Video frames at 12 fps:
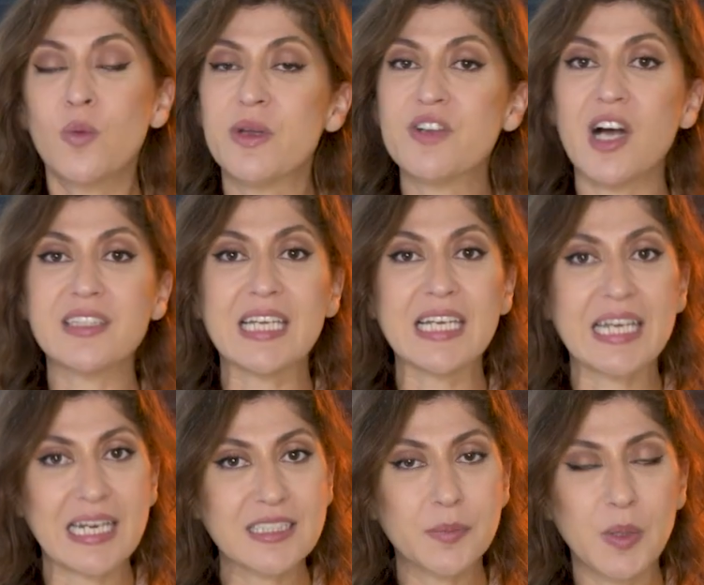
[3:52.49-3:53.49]
We've got
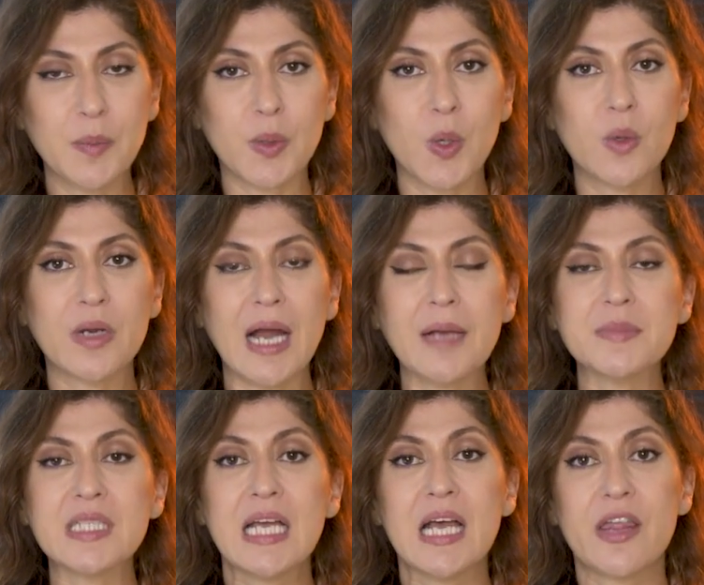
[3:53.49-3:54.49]
incredible programs